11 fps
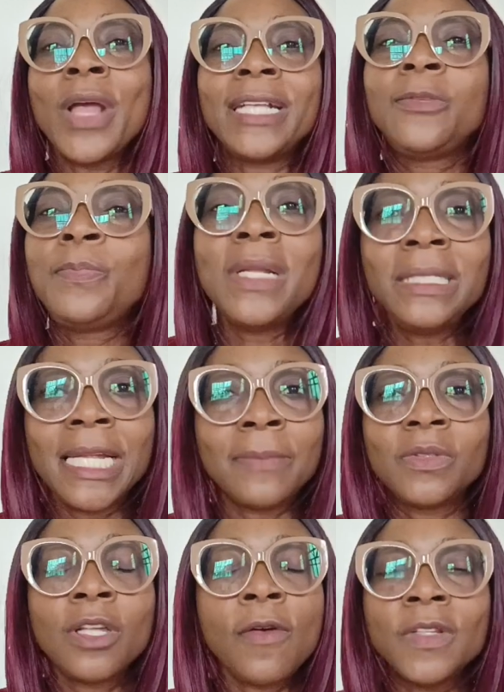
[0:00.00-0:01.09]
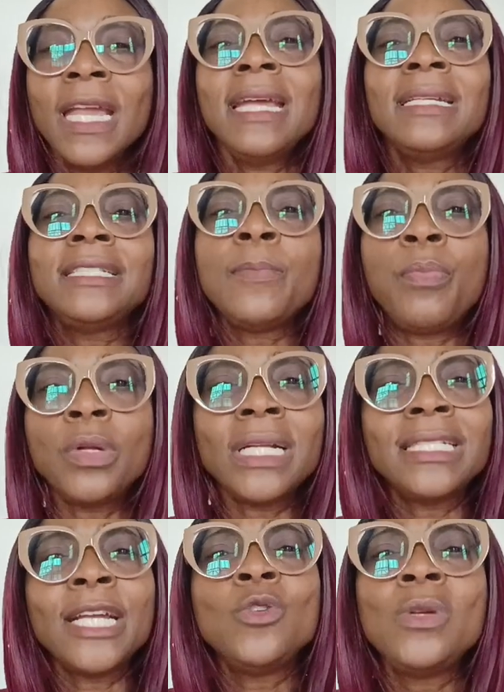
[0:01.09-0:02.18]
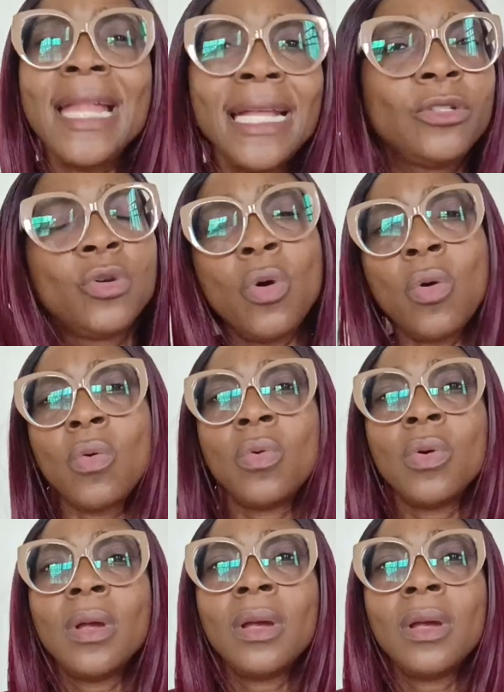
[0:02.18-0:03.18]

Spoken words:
to explain themselves, it is important that you let go.